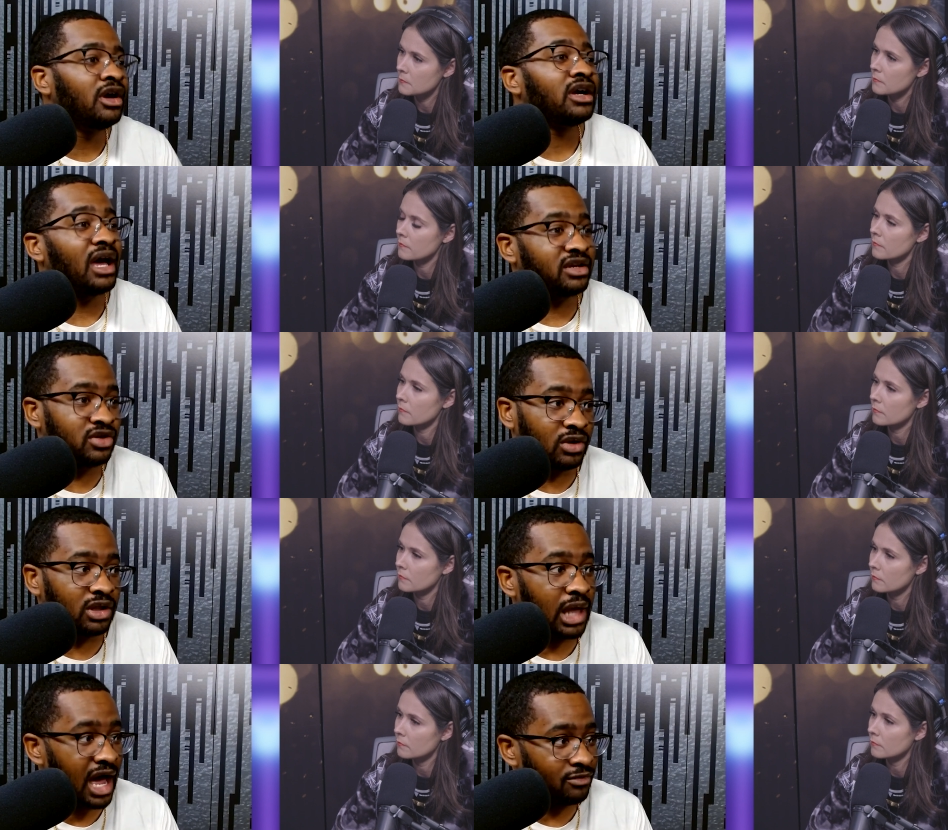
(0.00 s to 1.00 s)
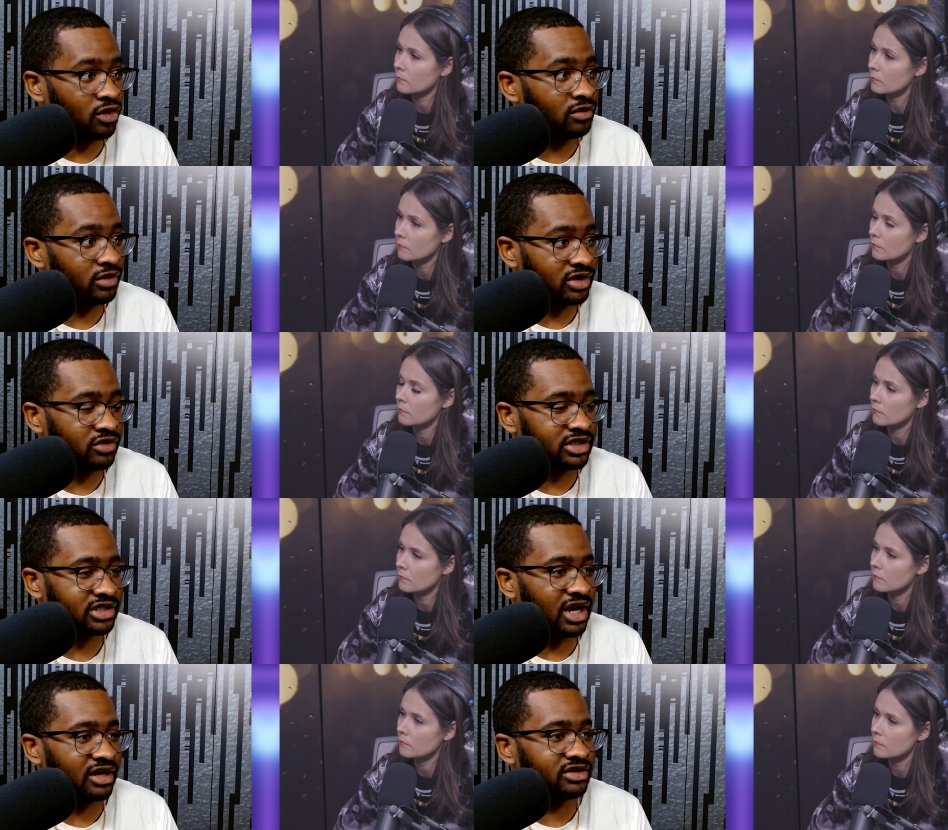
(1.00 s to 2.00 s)
Speaker 1: Got to do a lot more with Quin
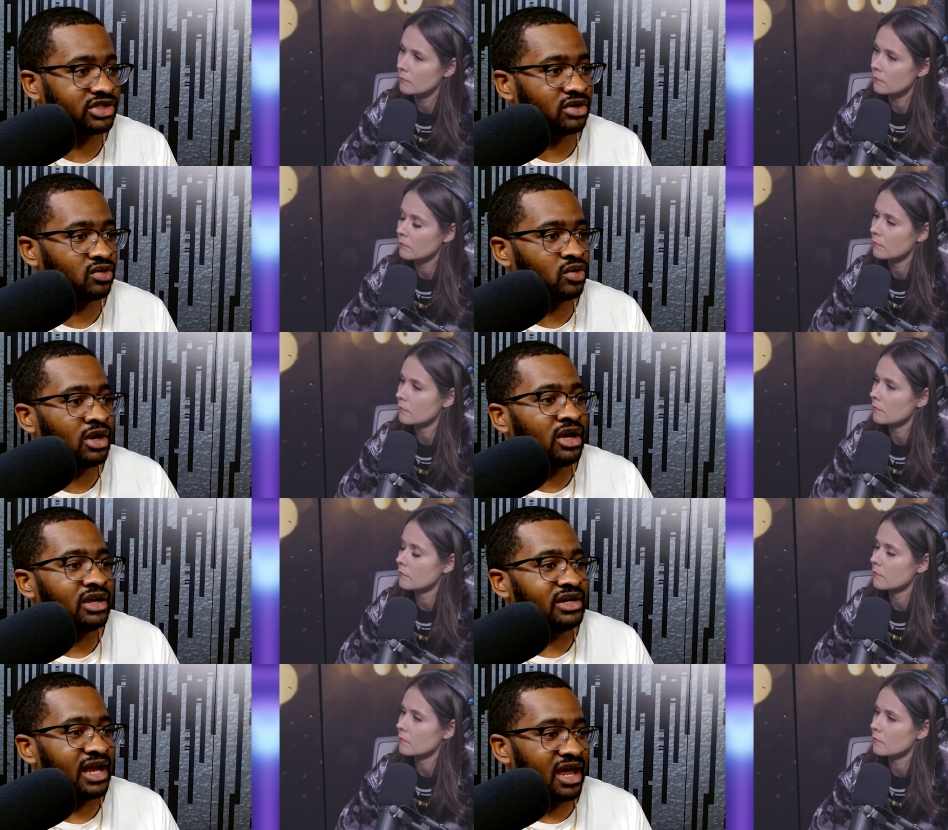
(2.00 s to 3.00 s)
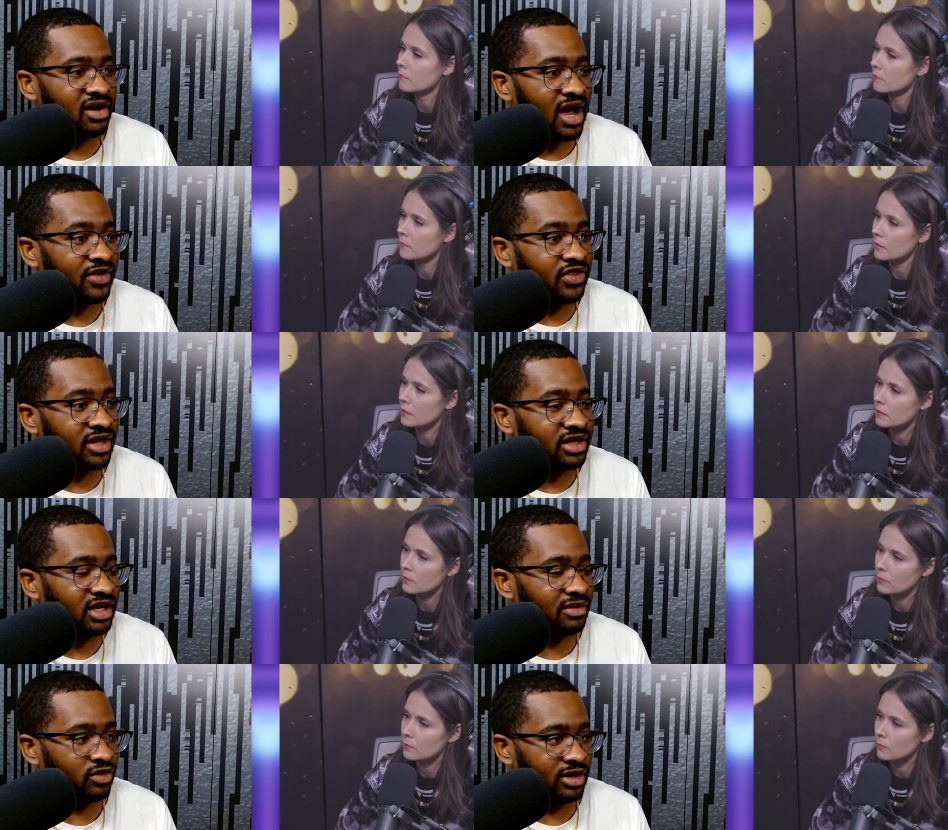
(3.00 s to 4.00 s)
Snyder. So now I think
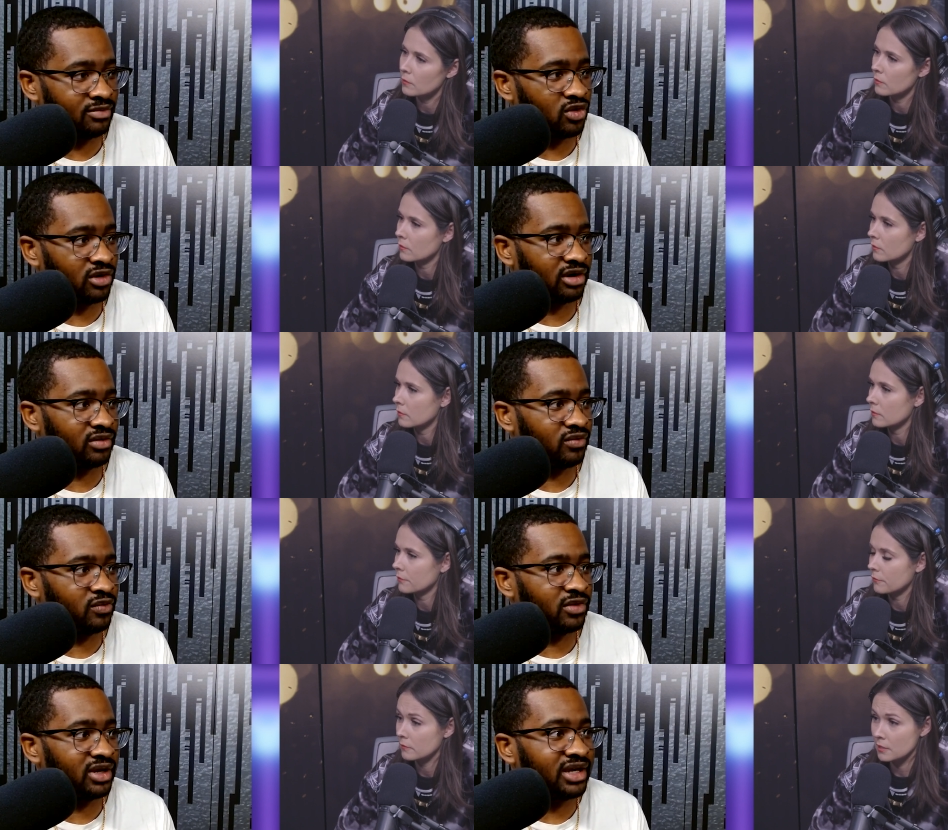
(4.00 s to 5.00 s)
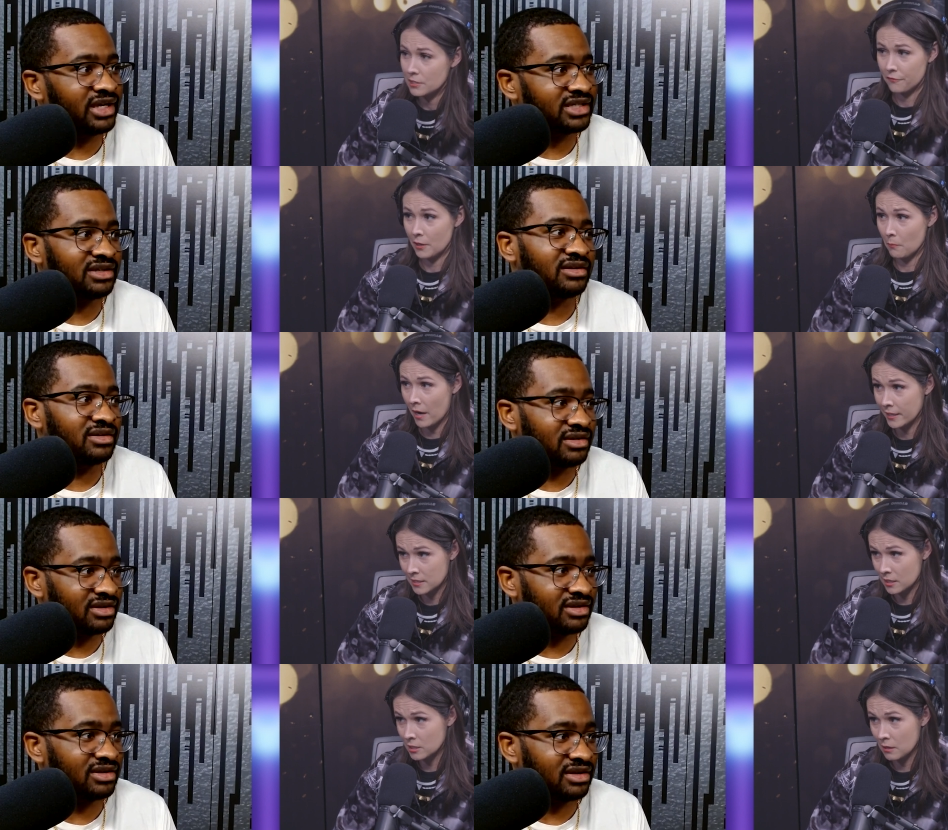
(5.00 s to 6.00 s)
Cam Whitmore does he fit
Speaker 2: Monty's
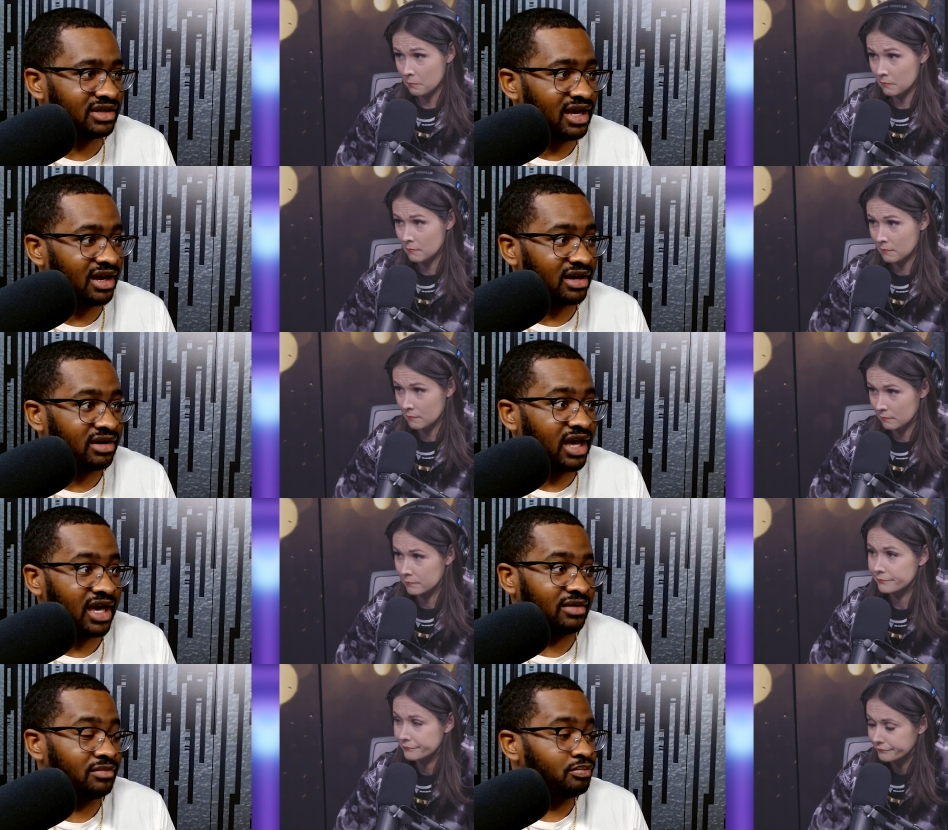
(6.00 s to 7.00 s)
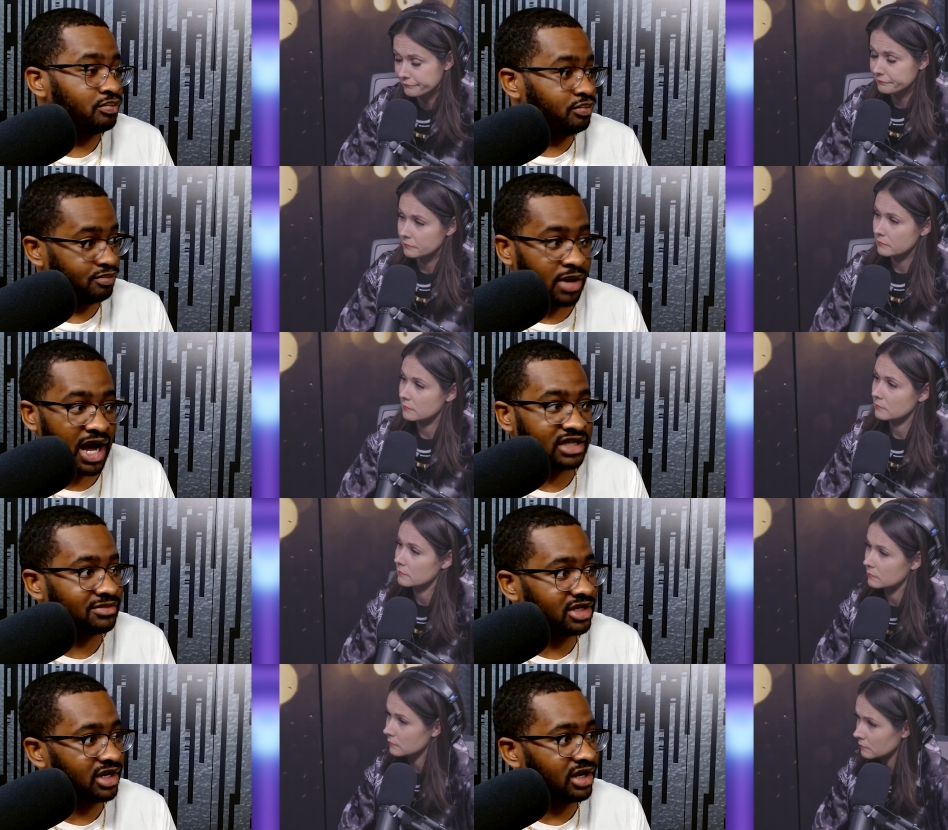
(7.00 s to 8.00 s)
system? Yeah,
Speaker 1: and
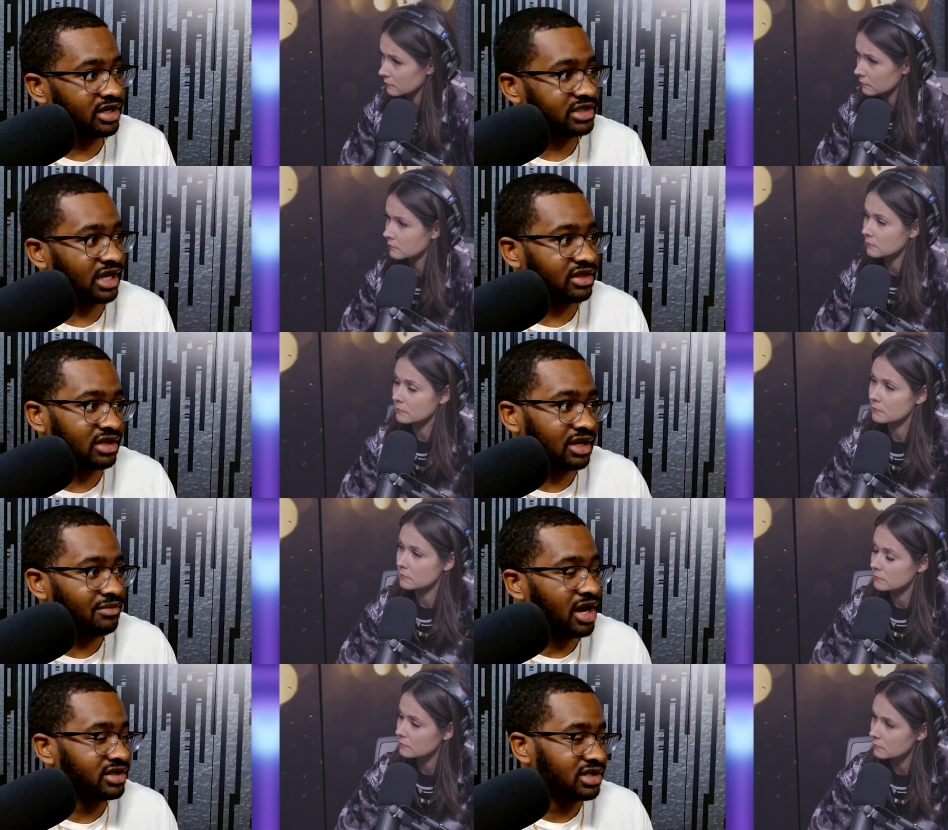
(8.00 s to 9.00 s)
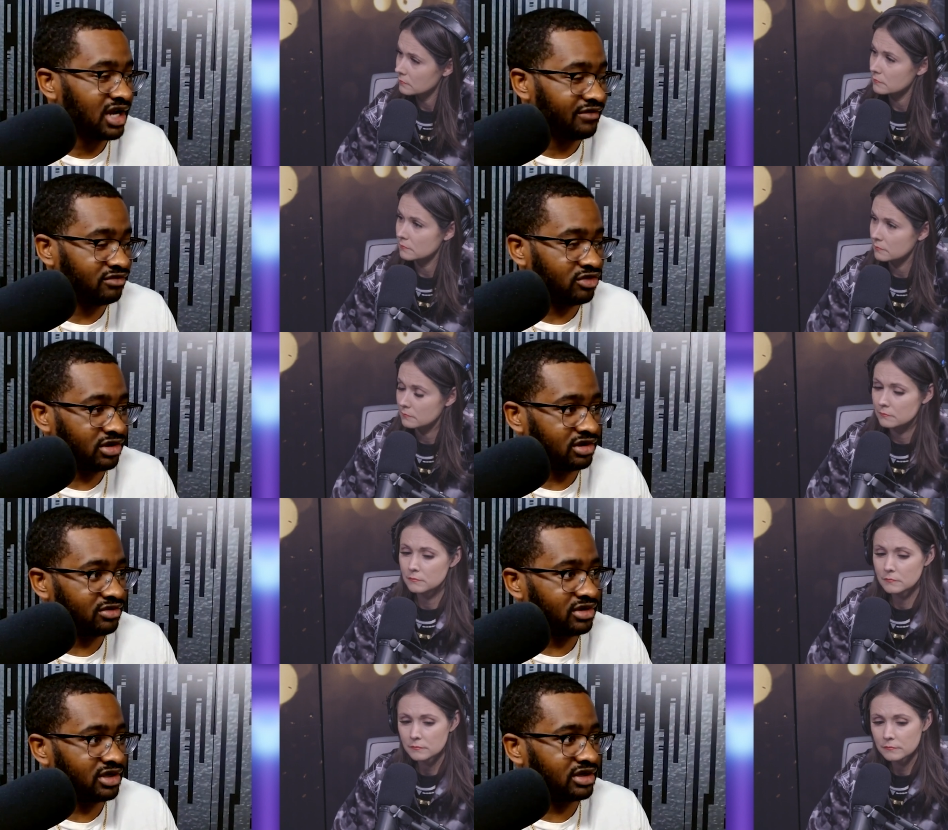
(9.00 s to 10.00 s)
possibly does. I think that Monty's gonna have a really,
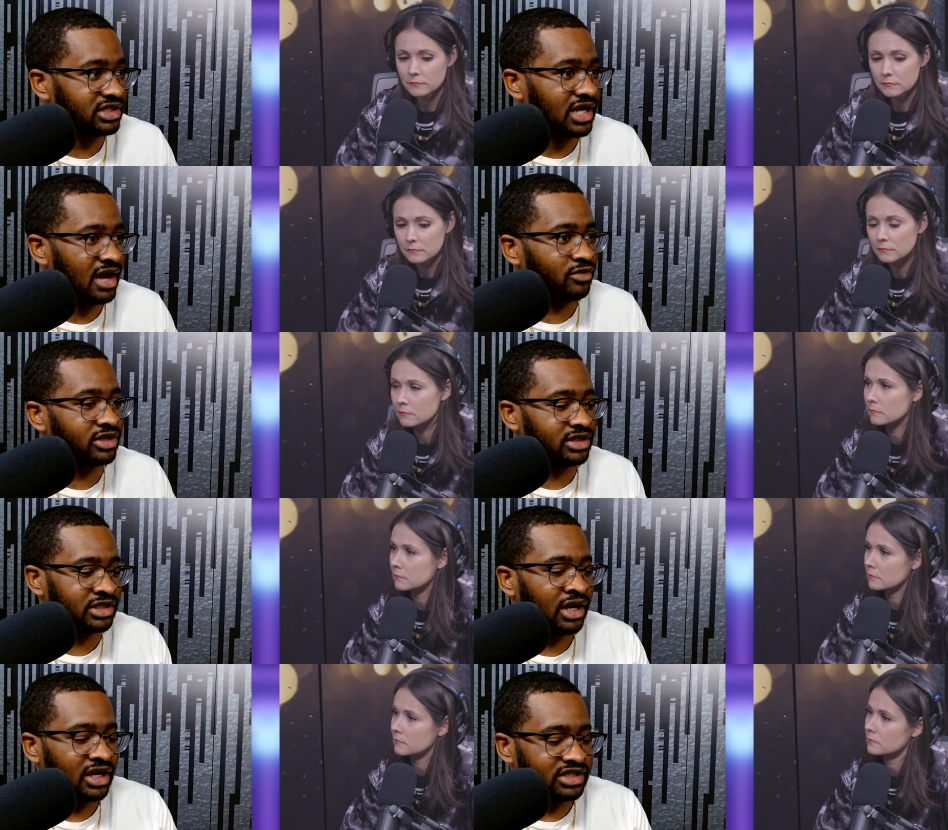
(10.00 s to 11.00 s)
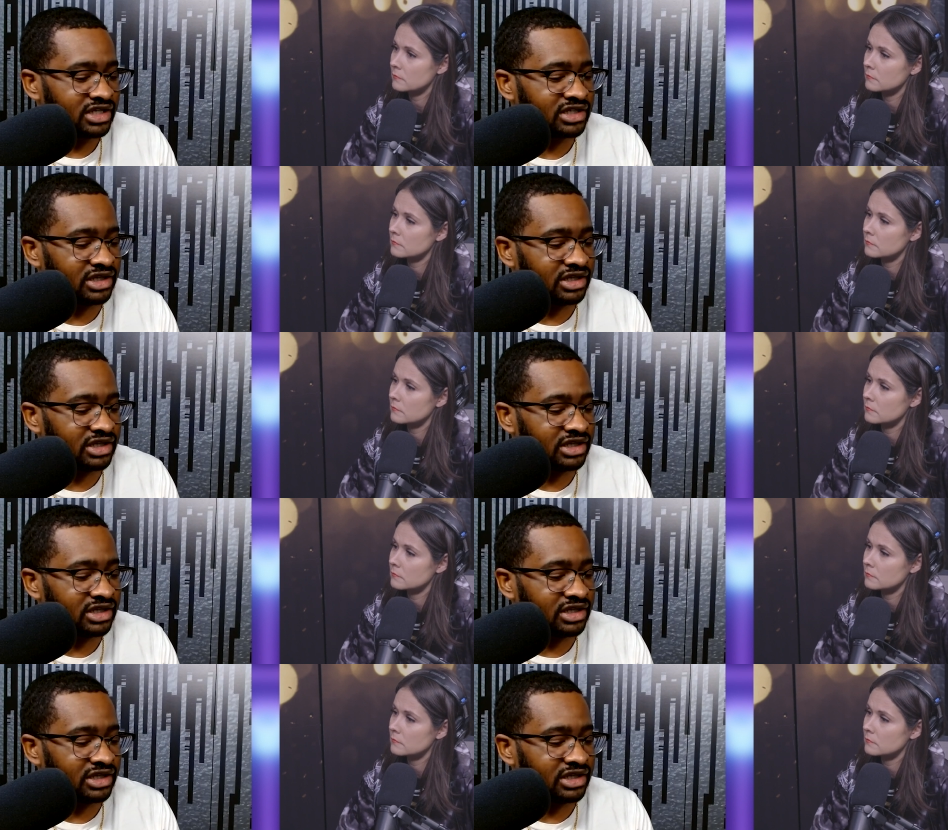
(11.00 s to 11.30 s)
really good time with this, just